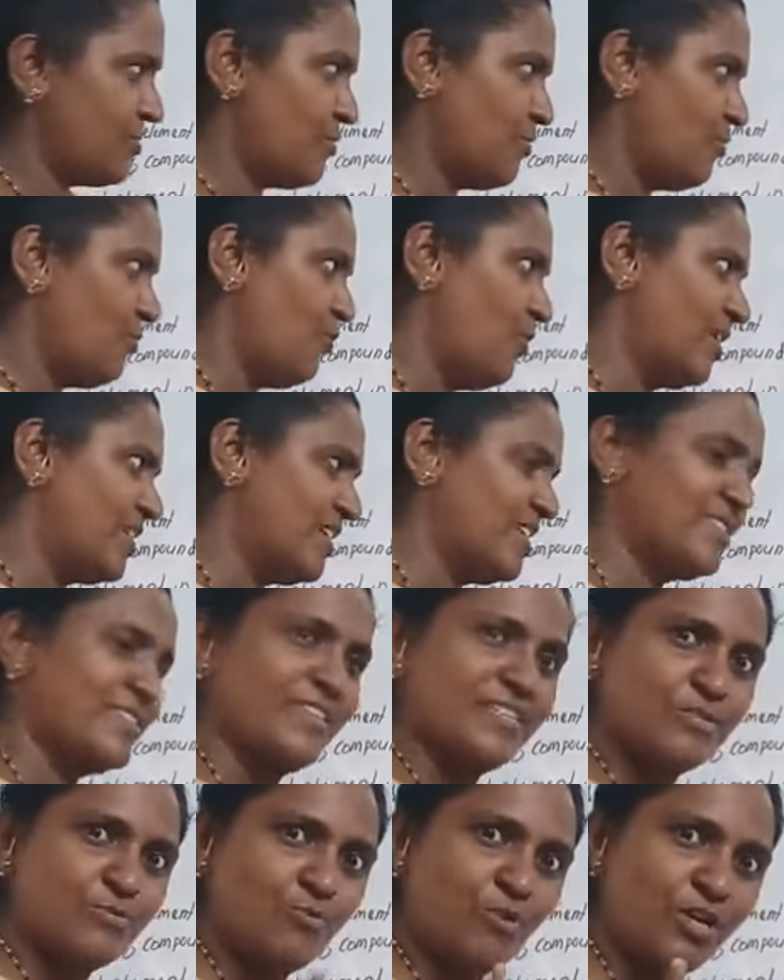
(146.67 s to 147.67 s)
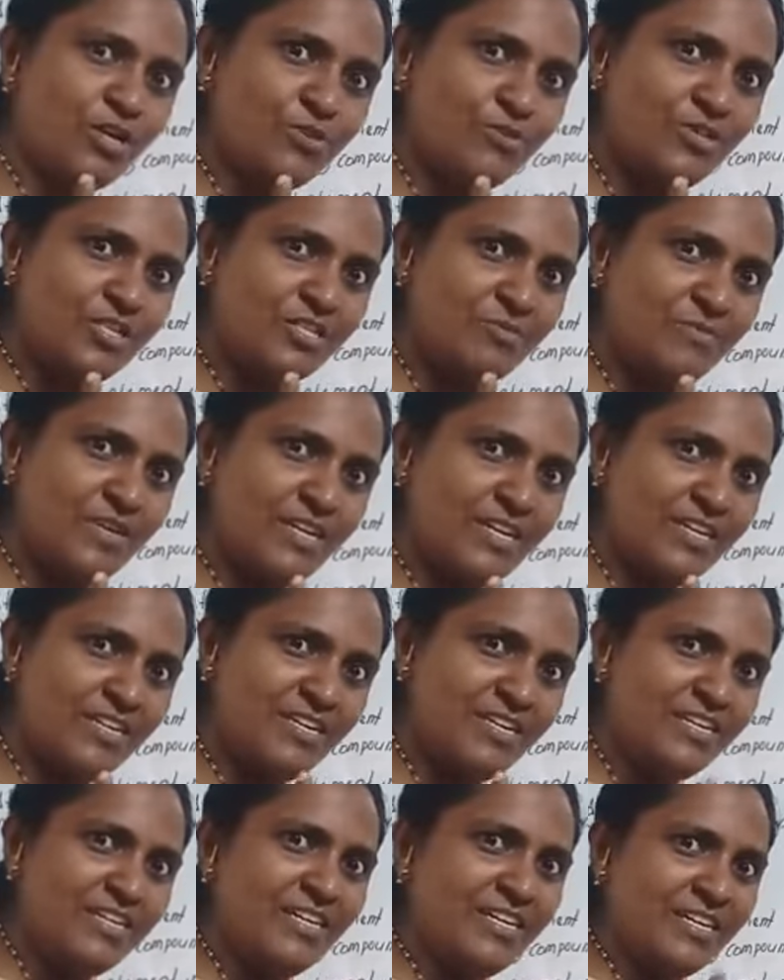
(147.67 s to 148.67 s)
So what does this 1 unit mean?
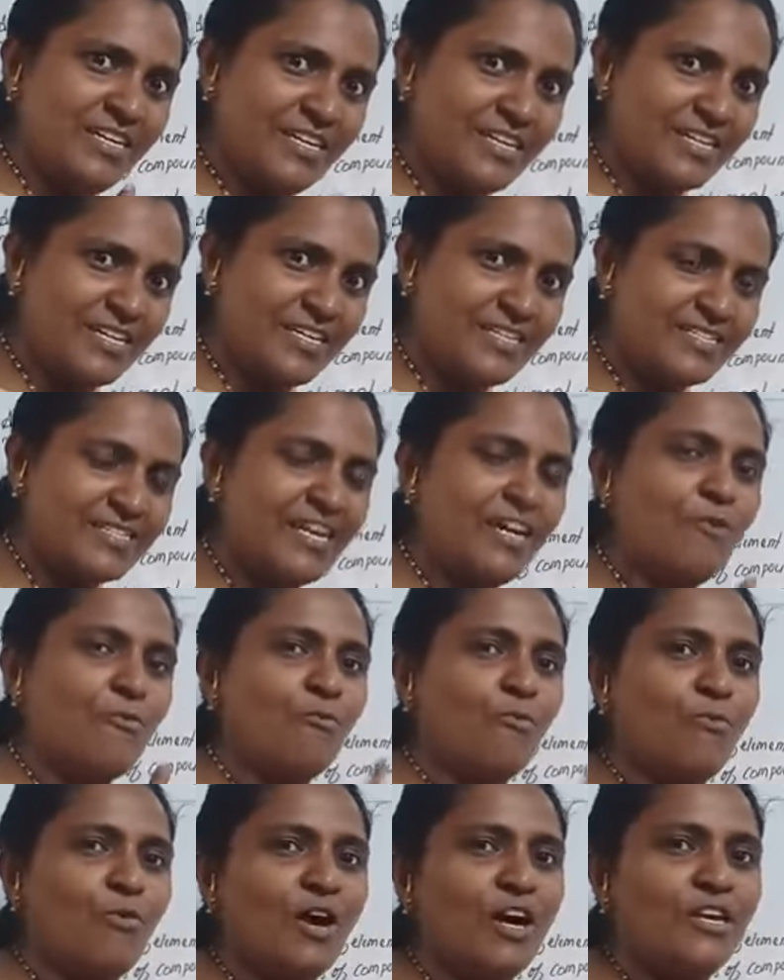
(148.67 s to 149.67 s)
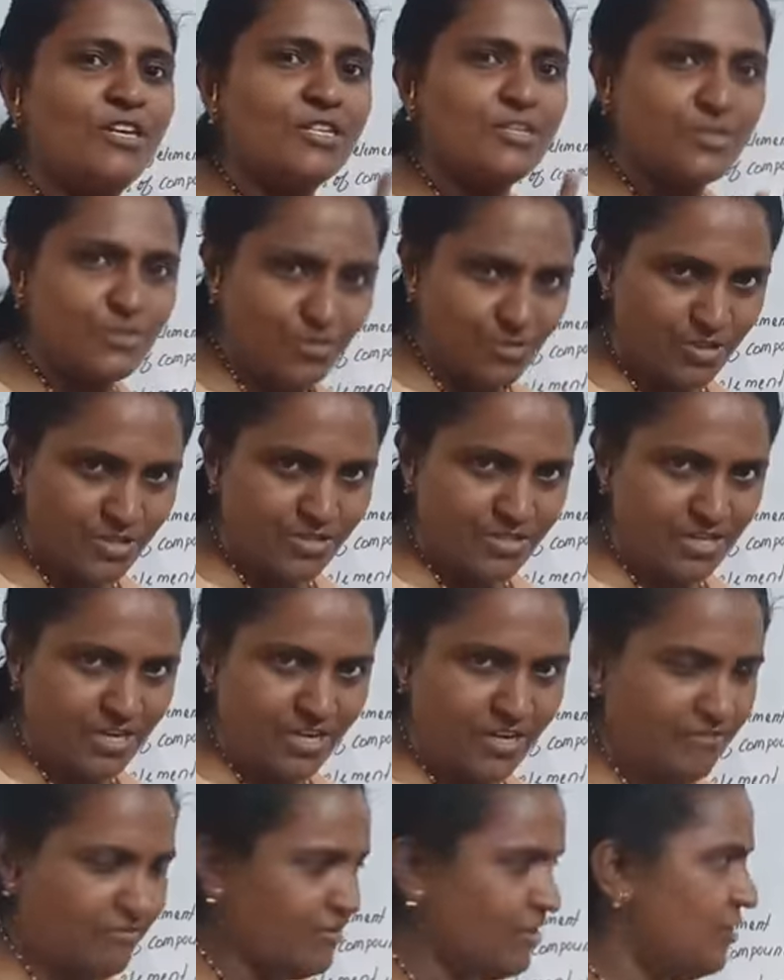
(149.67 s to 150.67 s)
It is the 1/12
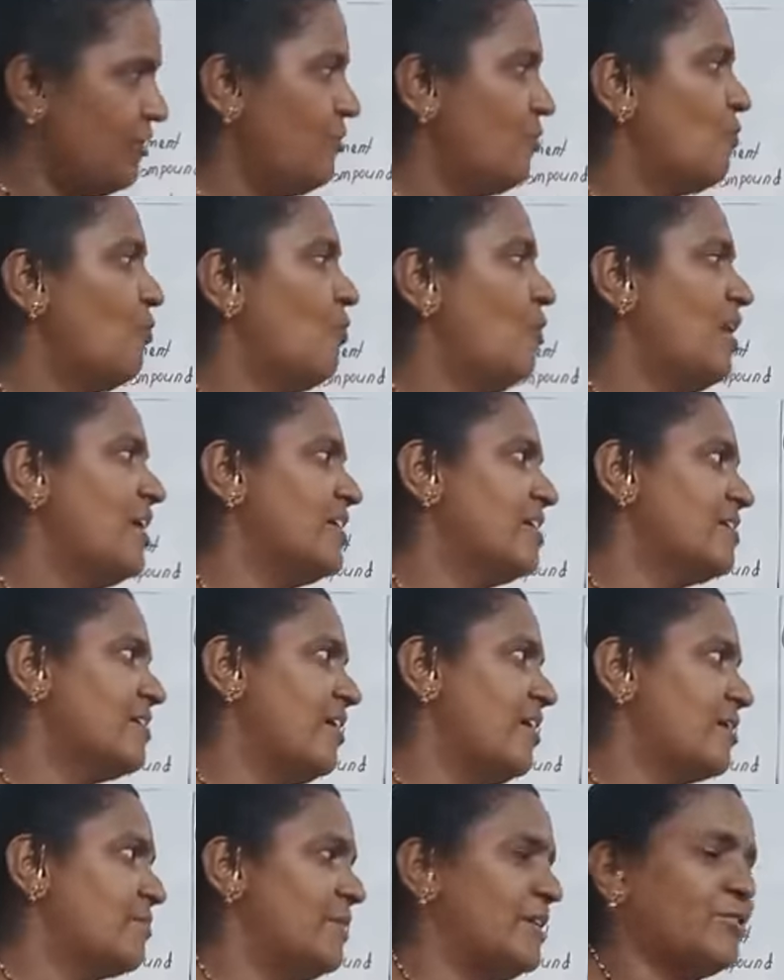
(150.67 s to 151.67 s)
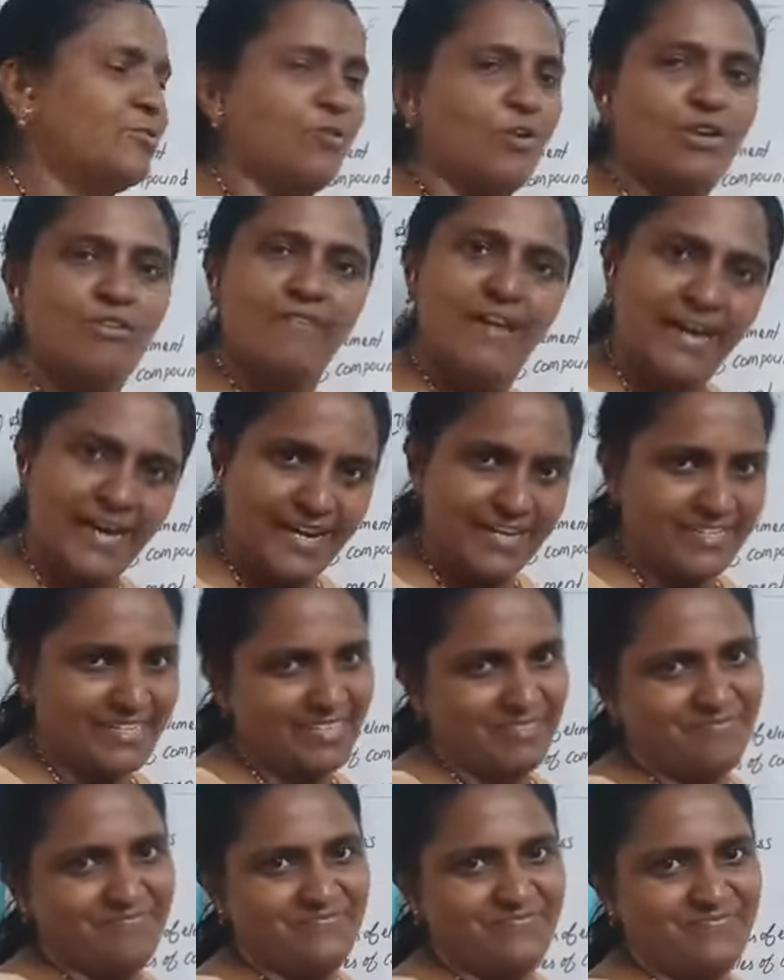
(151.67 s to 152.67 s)
of one carbon 12
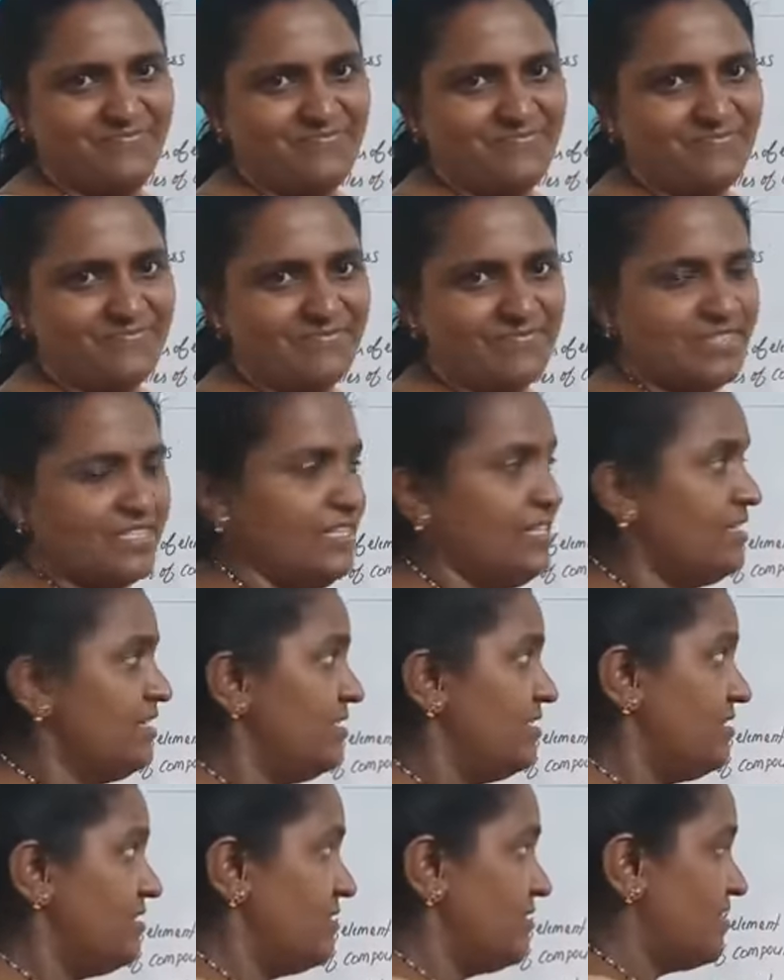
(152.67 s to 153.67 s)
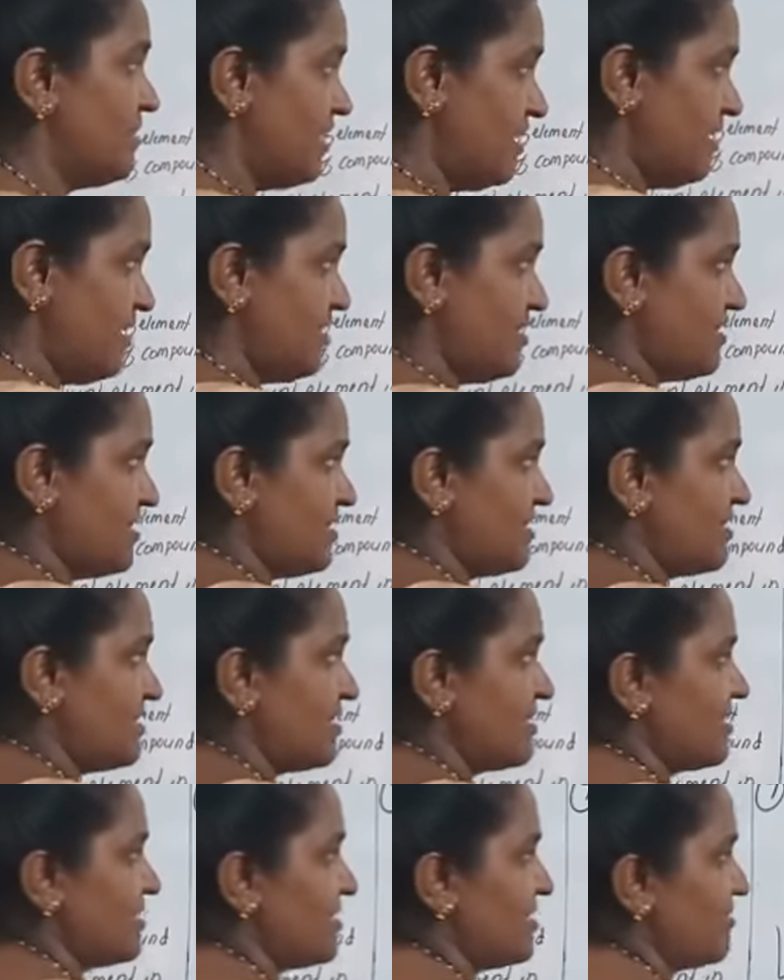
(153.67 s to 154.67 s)
atom. This
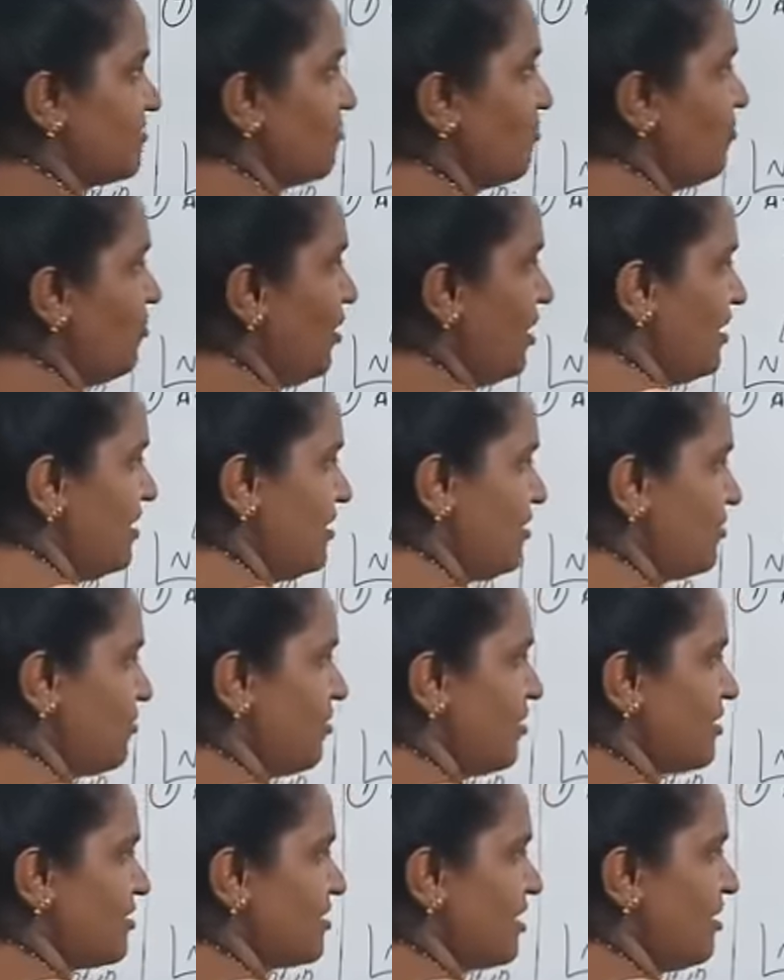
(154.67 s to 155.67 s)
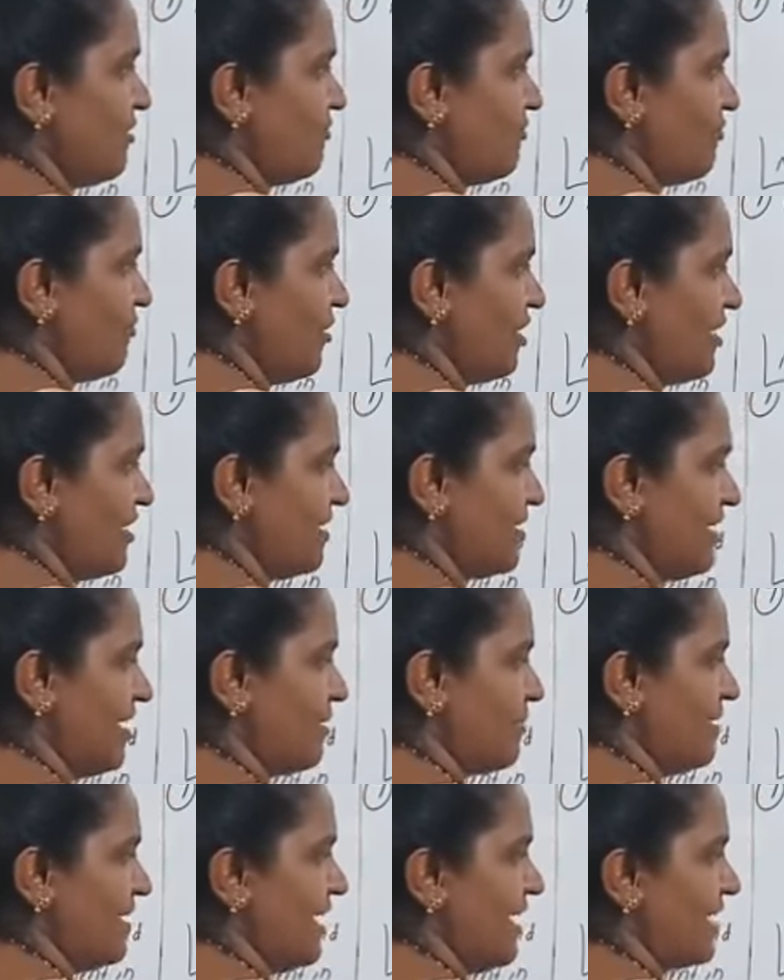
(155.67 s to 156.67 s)
1/12 of one
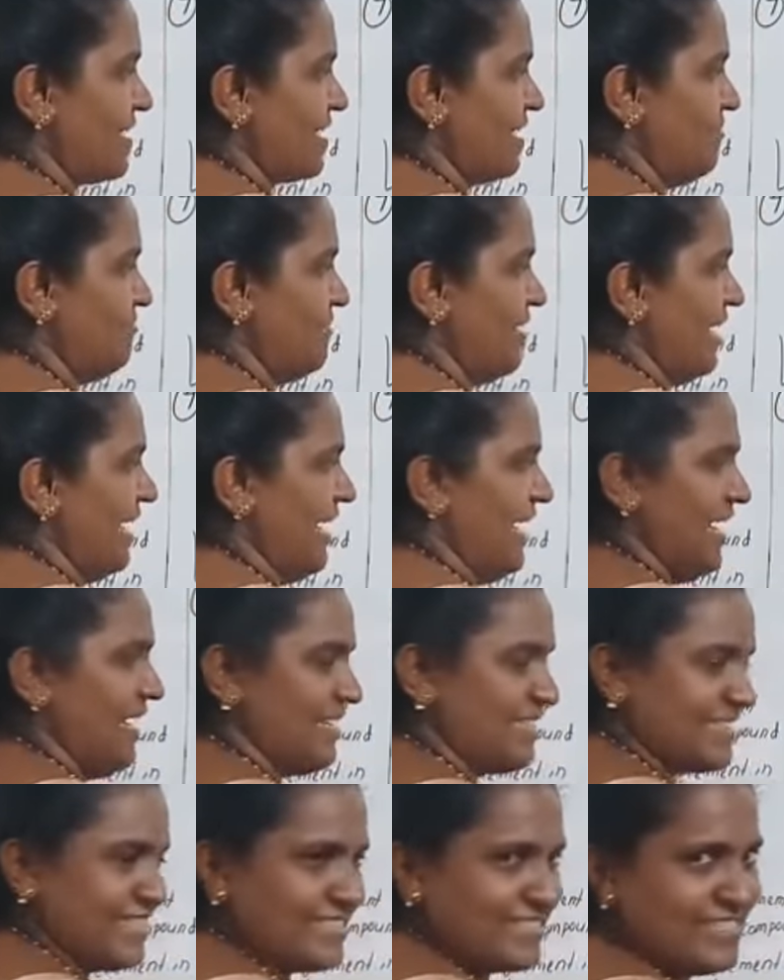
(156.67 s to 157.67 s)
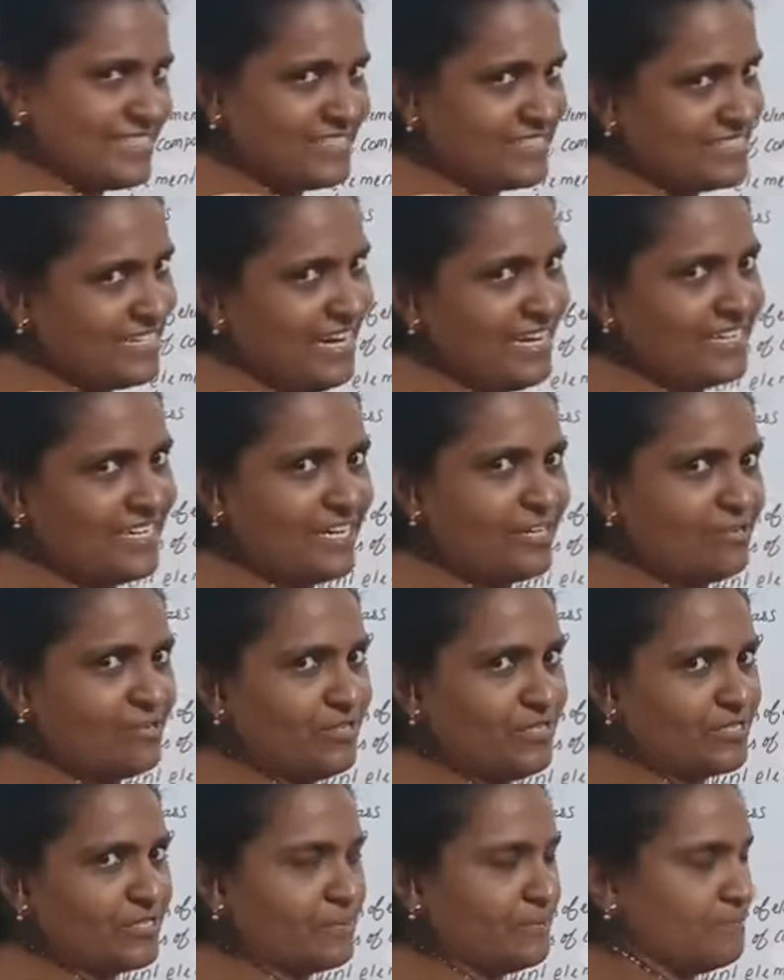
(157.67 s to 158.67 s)
carbon atom acts as a standard
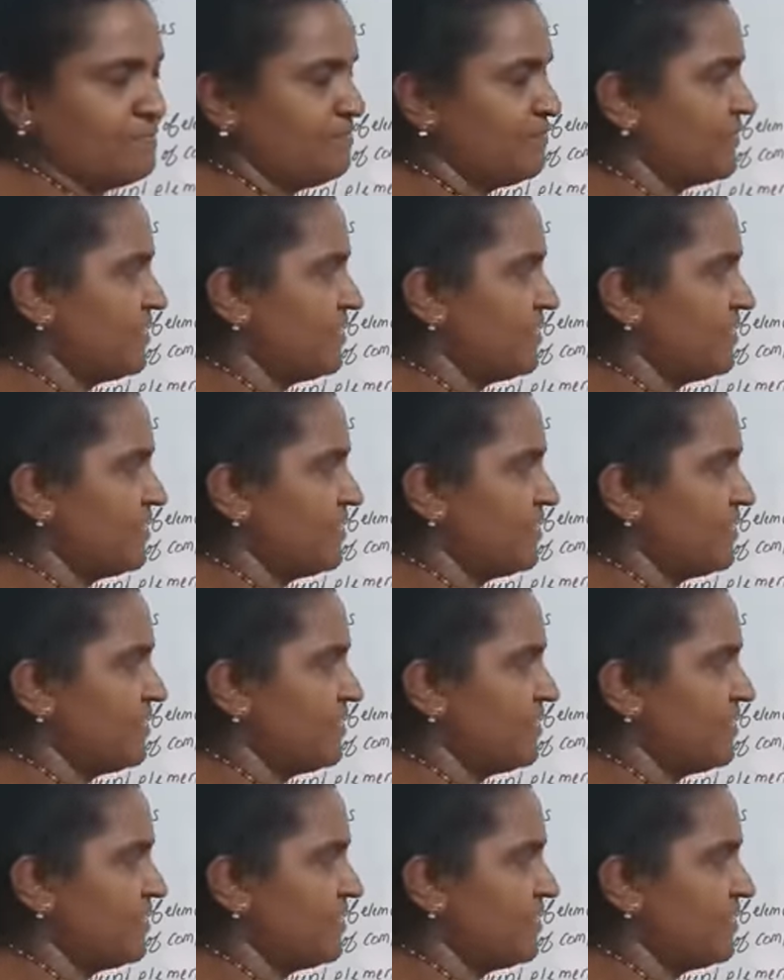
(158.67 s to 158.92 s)
unit.